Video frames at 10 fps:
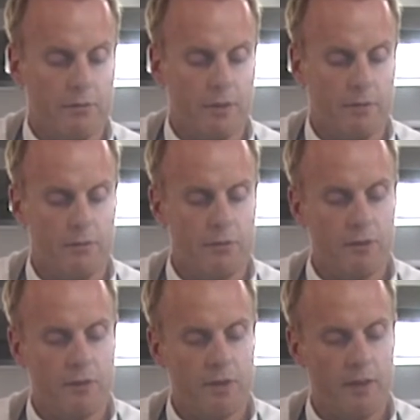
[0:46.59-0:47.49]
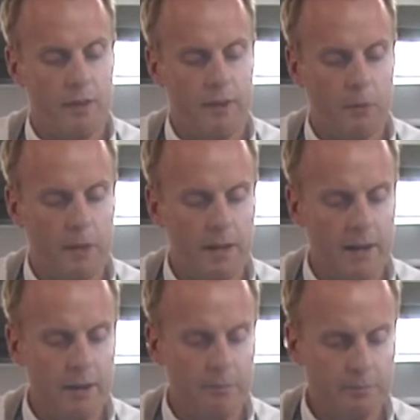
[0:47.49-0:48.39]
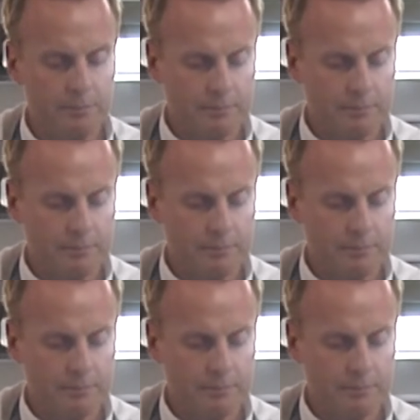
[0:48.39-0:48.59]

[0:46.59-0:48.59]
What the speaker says: So just going to take the linguine now.